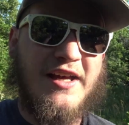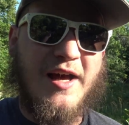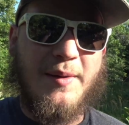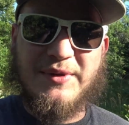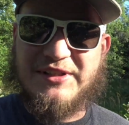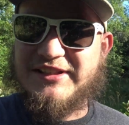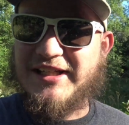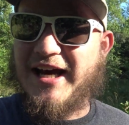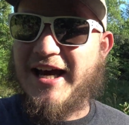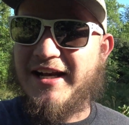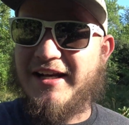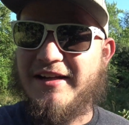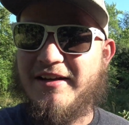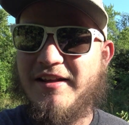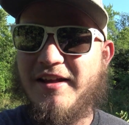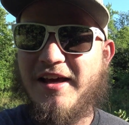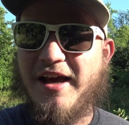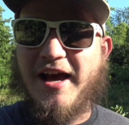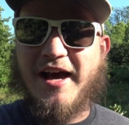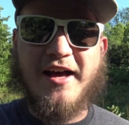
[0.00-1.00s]
I'm excited.
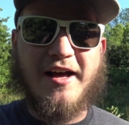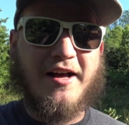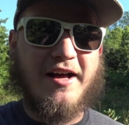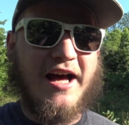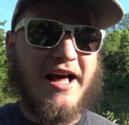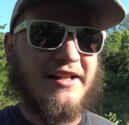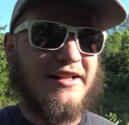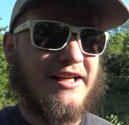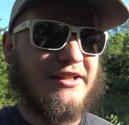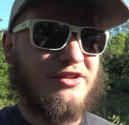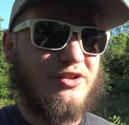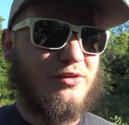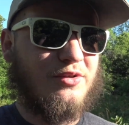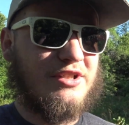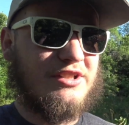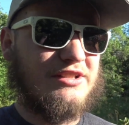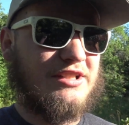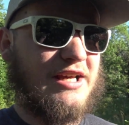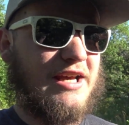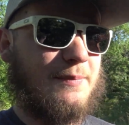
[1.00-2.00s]
I like doing
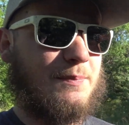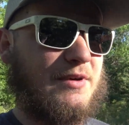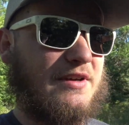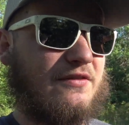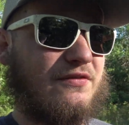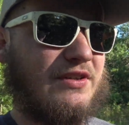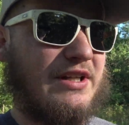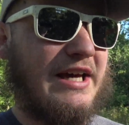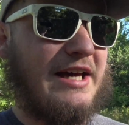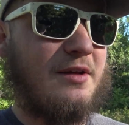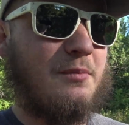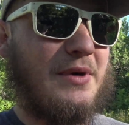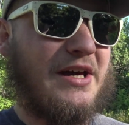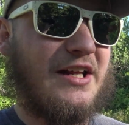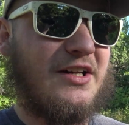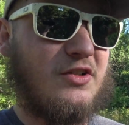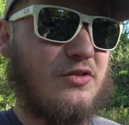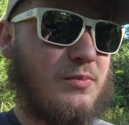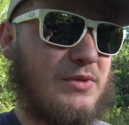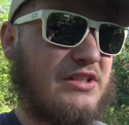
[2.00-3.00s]
this type of land
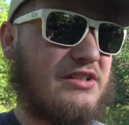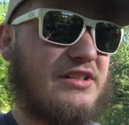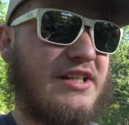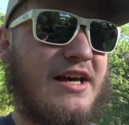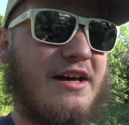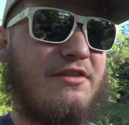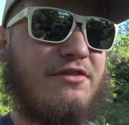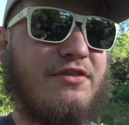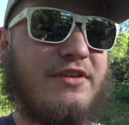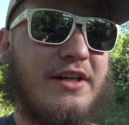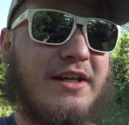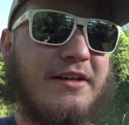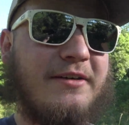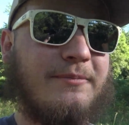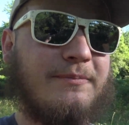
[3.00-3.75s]
management stuff, and